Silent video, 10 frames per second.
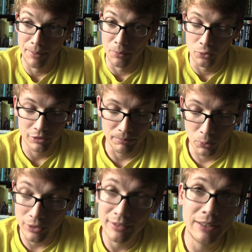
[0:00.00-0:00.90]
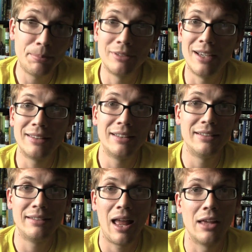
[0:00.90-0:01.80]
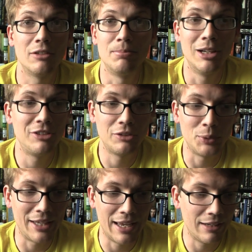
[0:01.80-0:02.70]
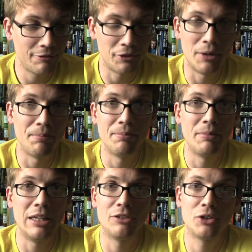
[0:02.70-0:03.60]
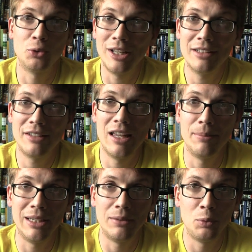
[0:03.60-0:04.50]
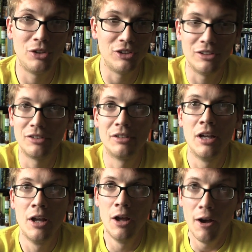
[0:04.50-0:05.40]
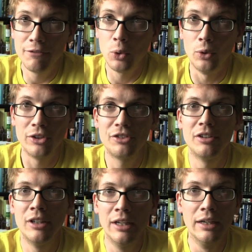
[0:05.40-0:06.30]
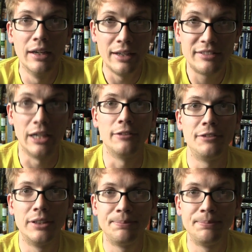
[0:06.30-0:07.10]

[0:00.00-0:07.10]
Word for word: And most importantly, protect it as much as we can from its greatest enemy, which is, of course, itself.